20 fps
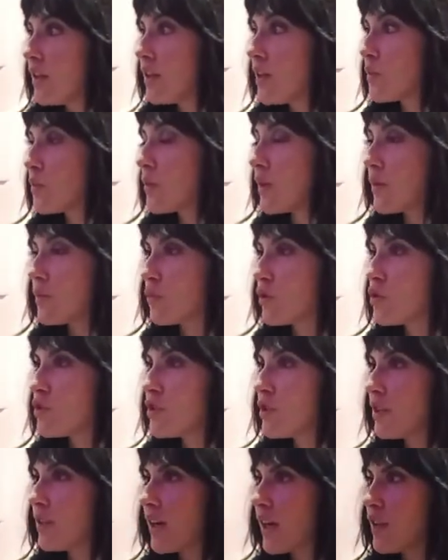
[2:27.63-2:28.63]
When I'm
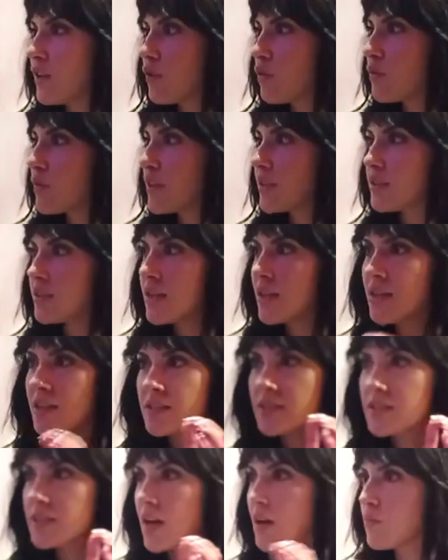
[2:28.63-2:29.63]
watching, I know that
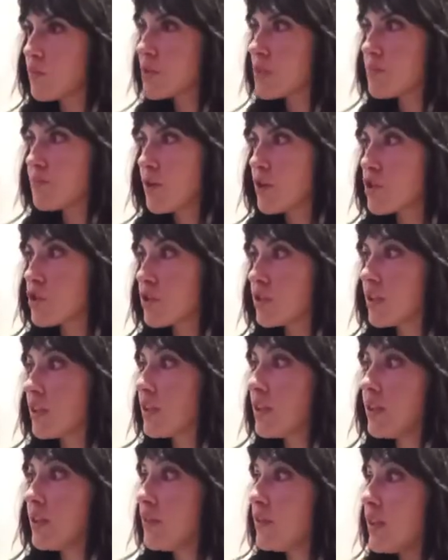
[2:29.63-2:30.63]
someone special,
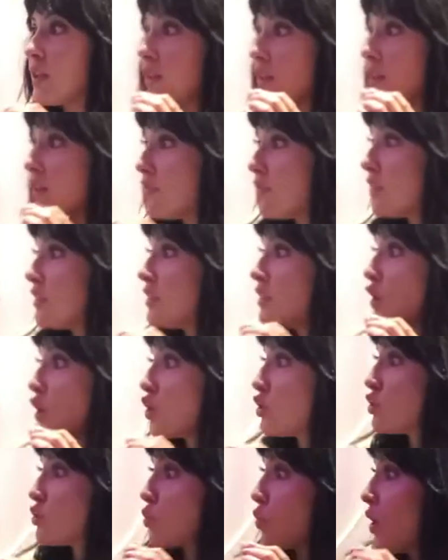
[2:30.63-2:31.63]
even
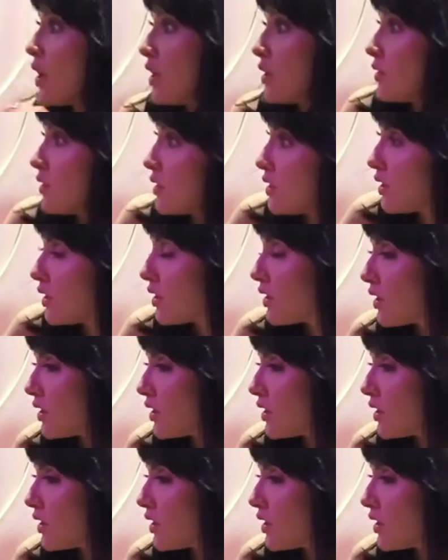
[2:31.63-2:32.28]
not one,